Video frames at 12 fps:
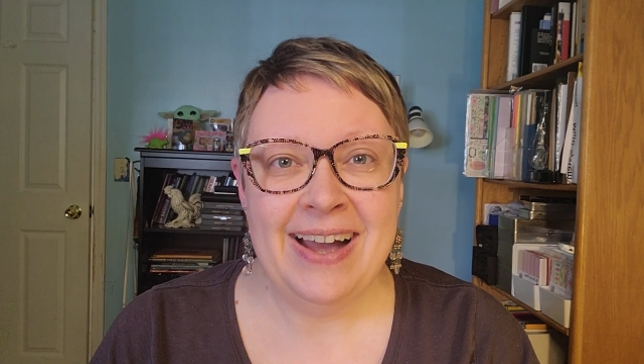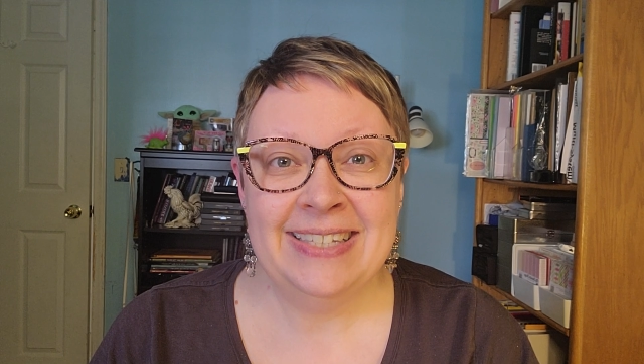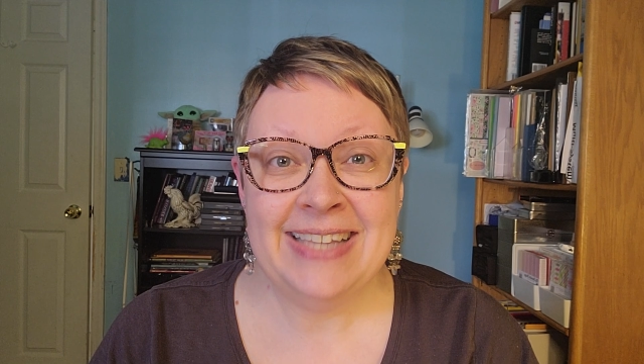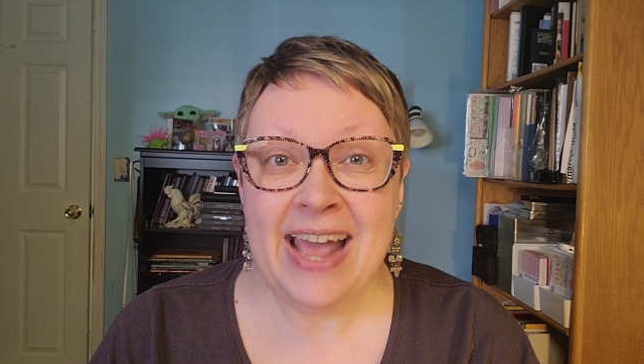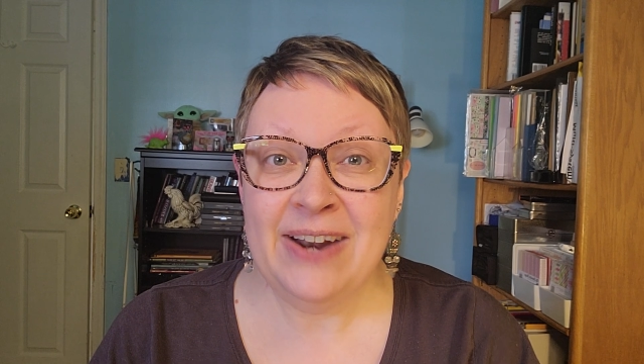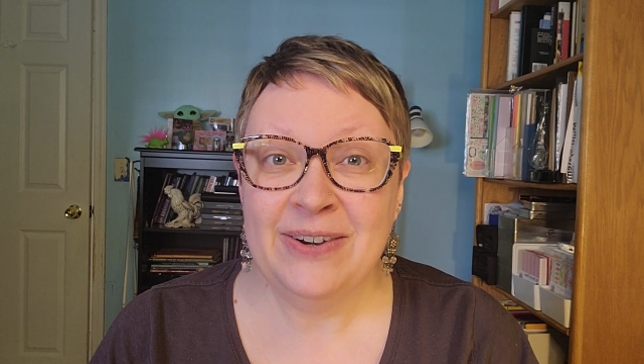
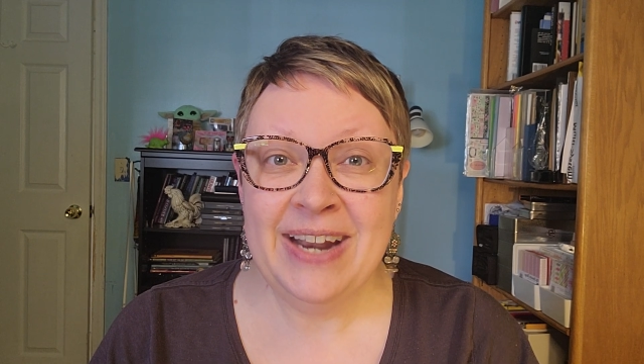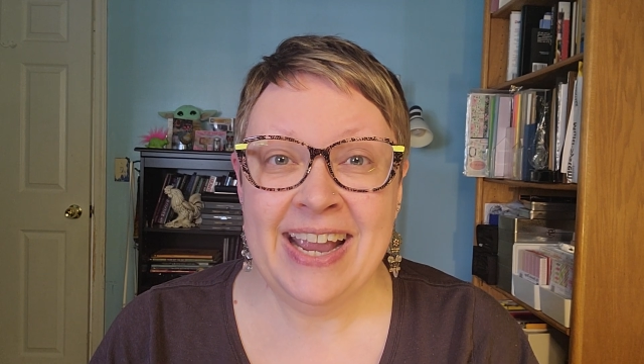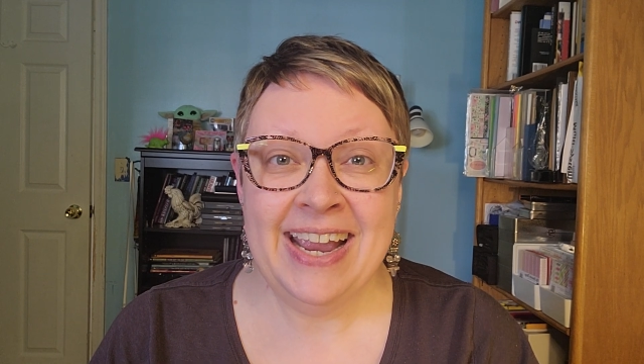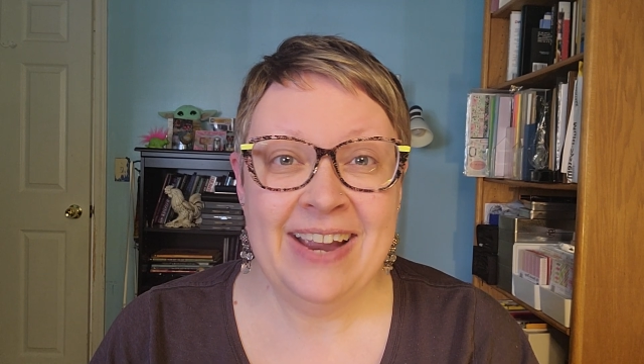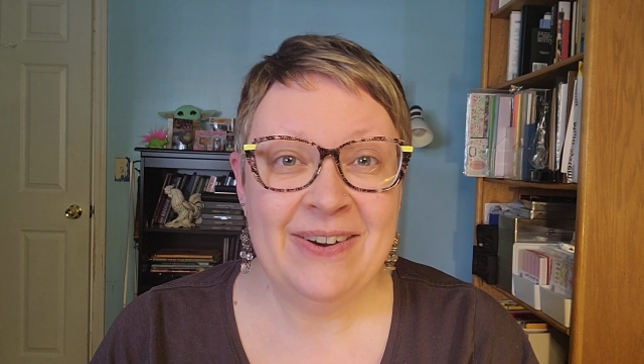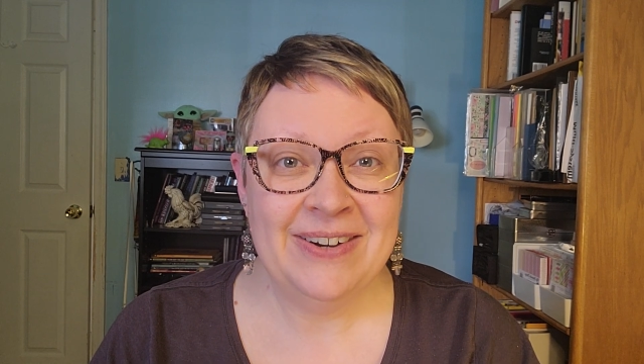
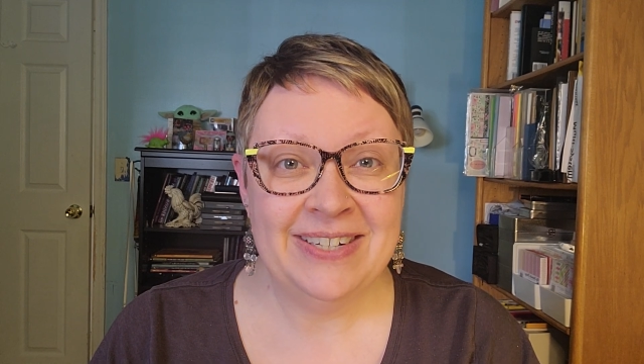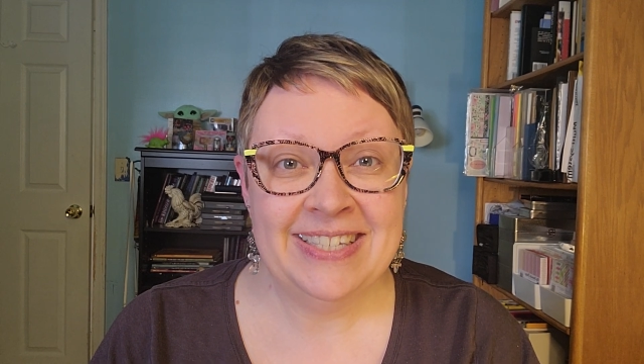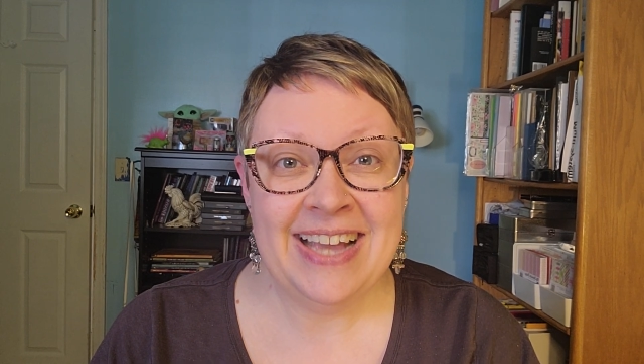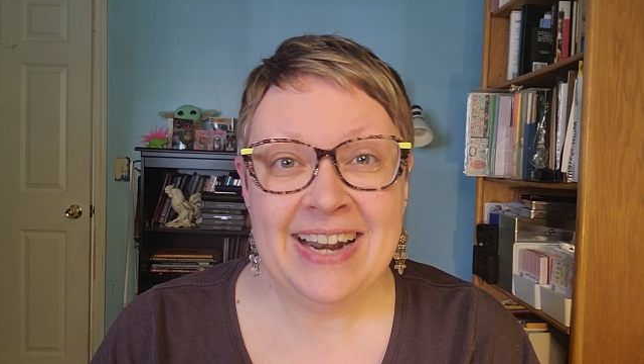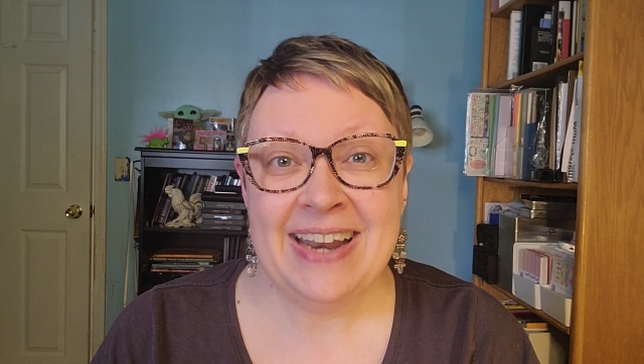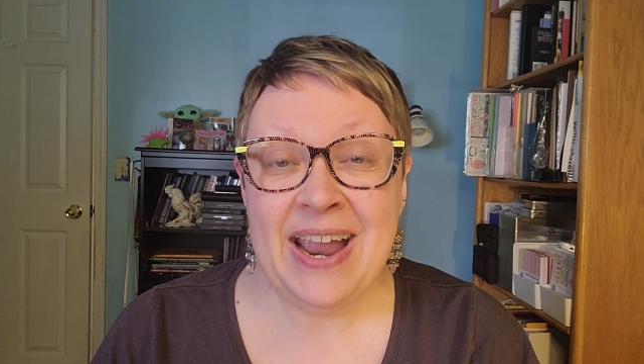Saturday or
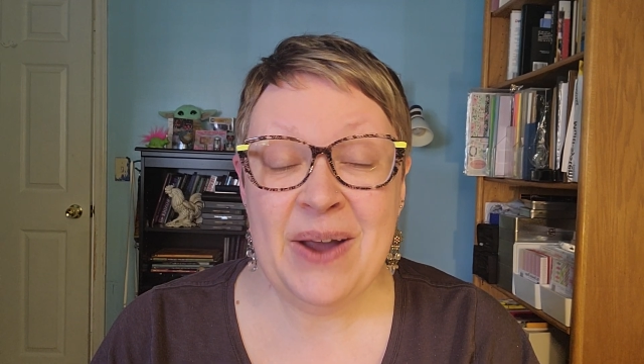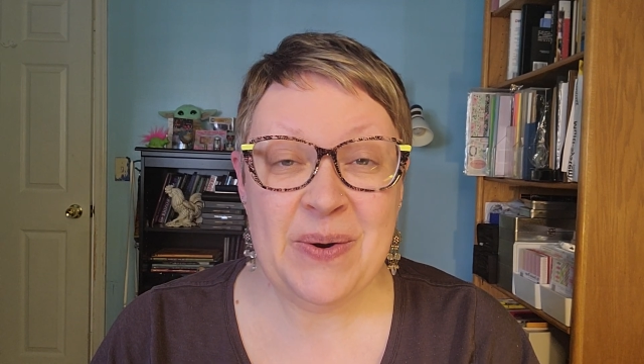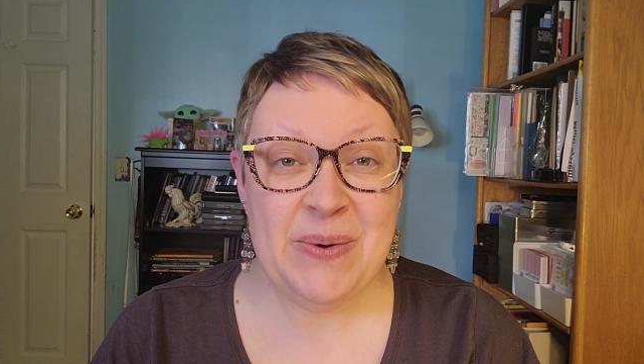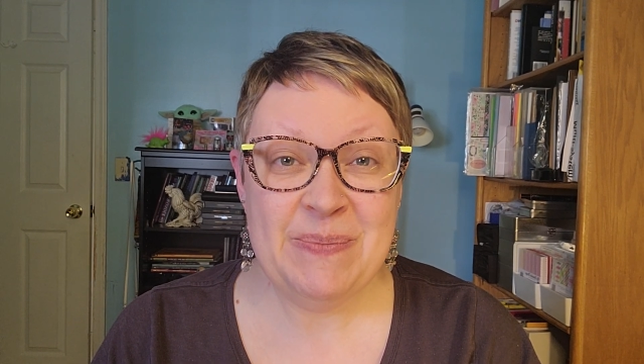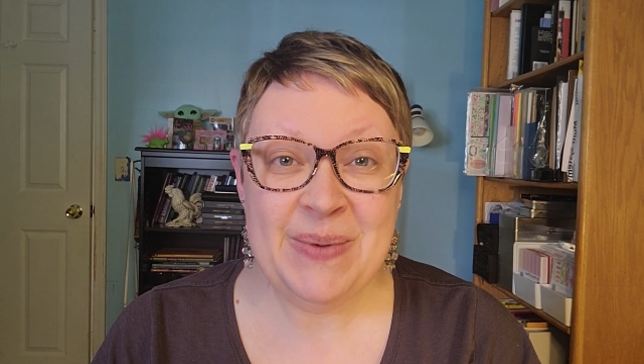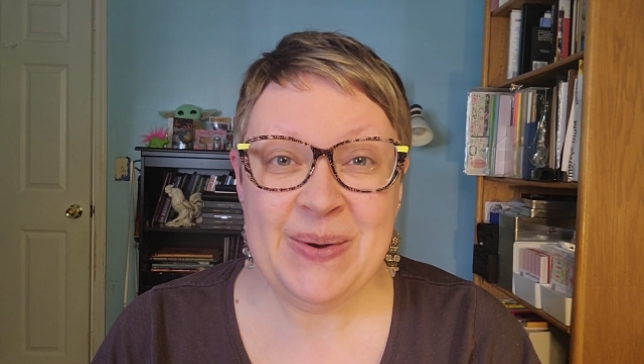Sunday
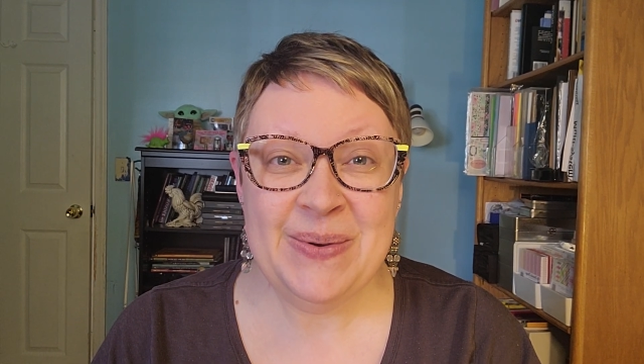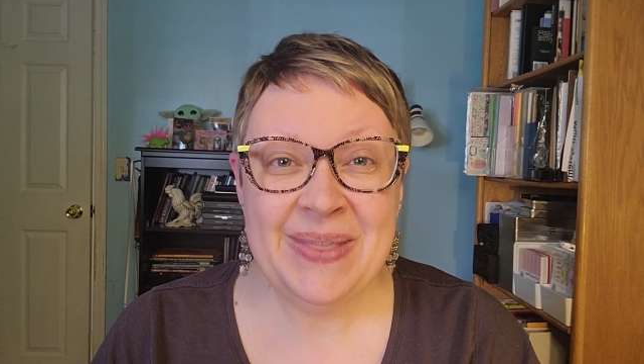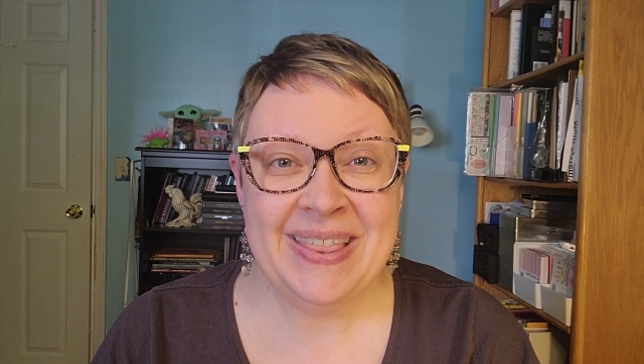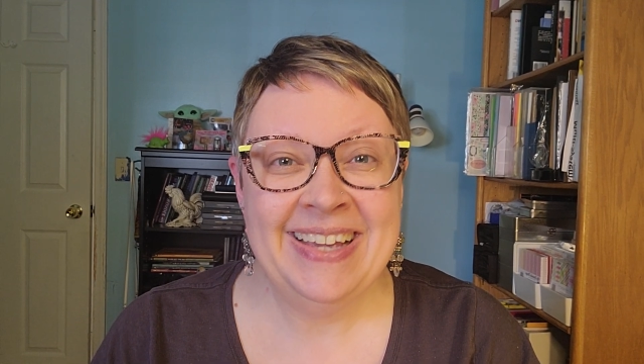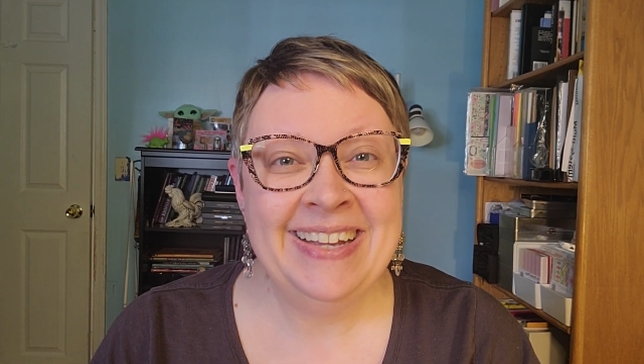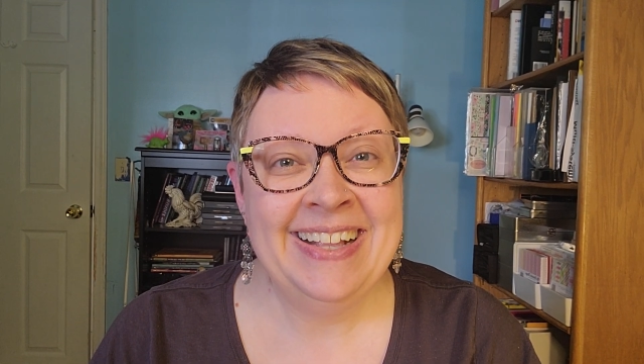or
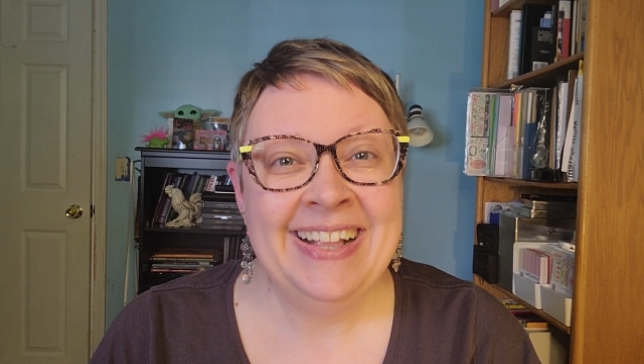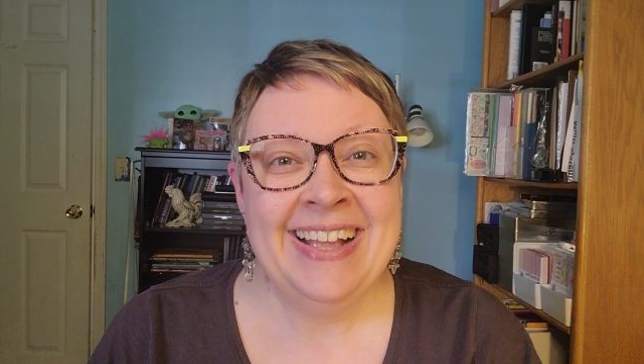both.